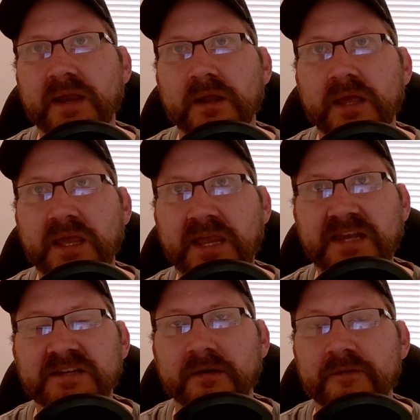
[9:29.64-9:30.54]

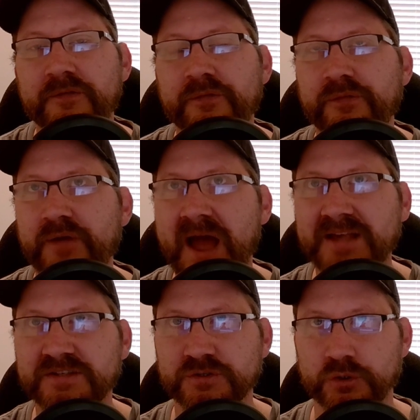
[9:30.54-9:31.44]
heat
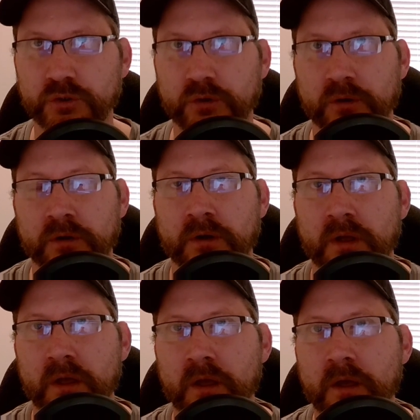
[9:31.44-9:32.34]
faster,
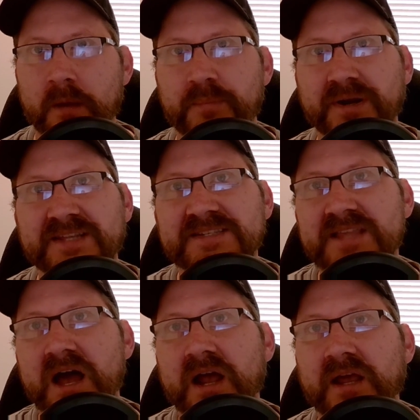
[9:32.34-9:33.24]
but it's
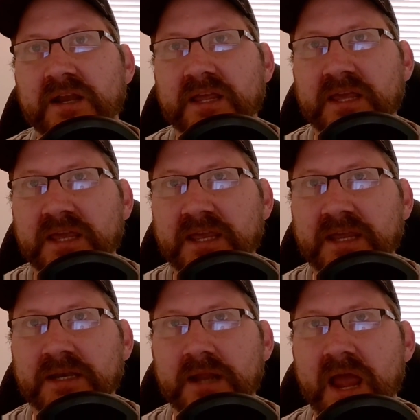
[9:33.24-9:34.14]
not going to
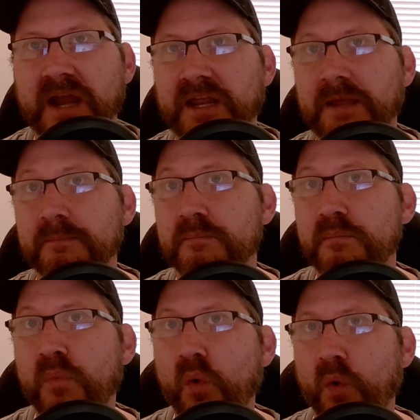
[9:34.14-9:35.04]
heat any
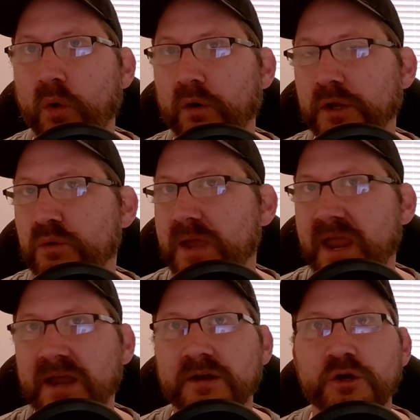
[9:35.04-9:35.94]
more. You
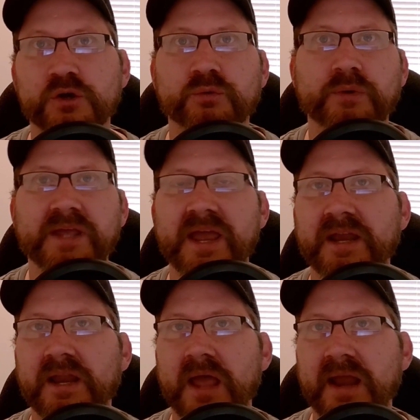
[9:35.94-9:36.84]
can't
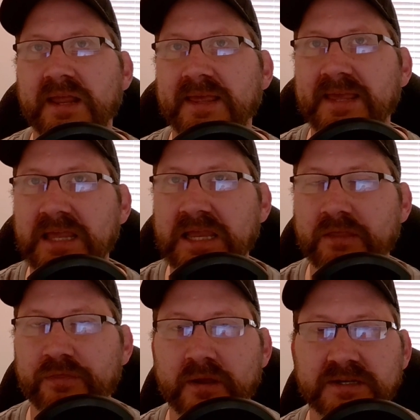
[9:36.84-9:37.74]
create any
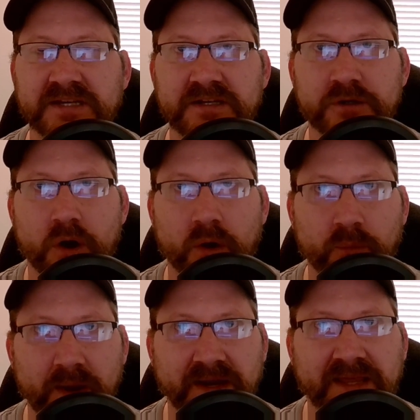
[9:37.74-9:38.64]
heat that didn't
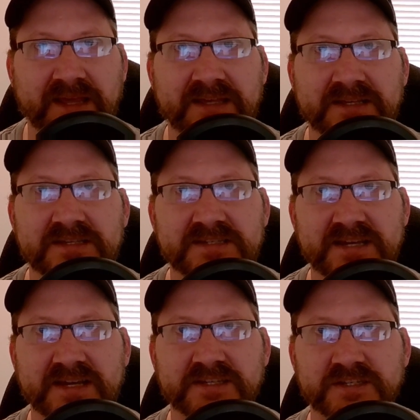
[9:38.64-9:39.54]
already
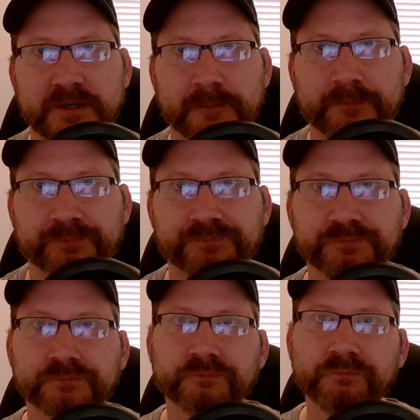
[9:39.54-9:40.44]
exist.
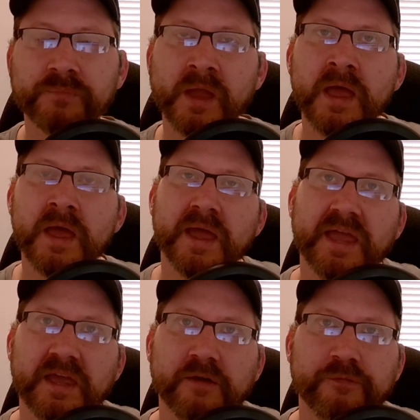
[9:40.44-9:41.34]

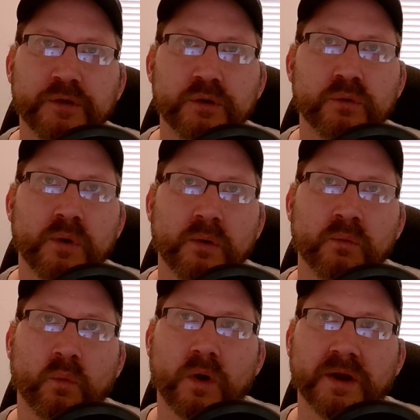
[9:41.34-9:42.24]
If you
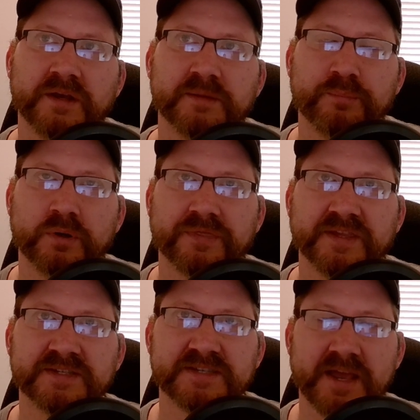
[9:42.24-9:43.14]
wanted to put
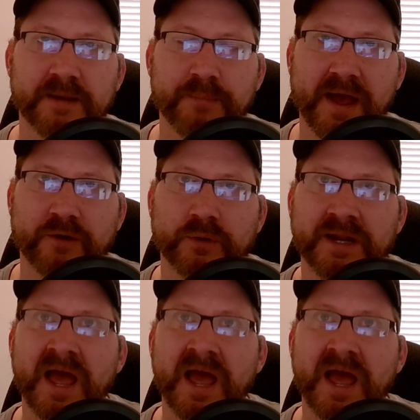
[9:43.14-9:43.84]
the sand battery